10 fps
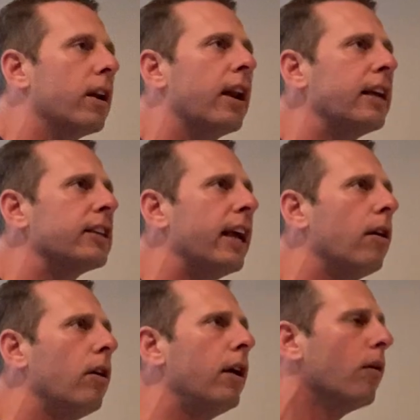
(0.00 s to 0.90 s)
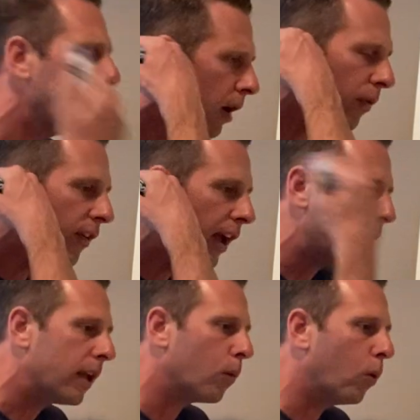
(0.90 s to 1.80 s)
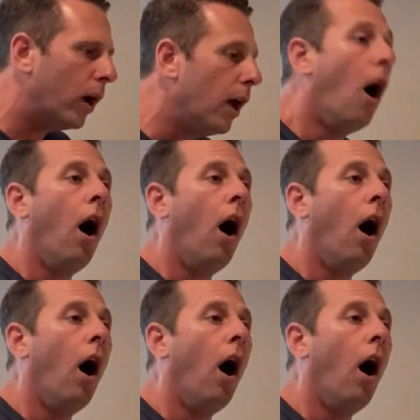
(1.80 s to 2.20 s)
did I say earlier? How the heck? What?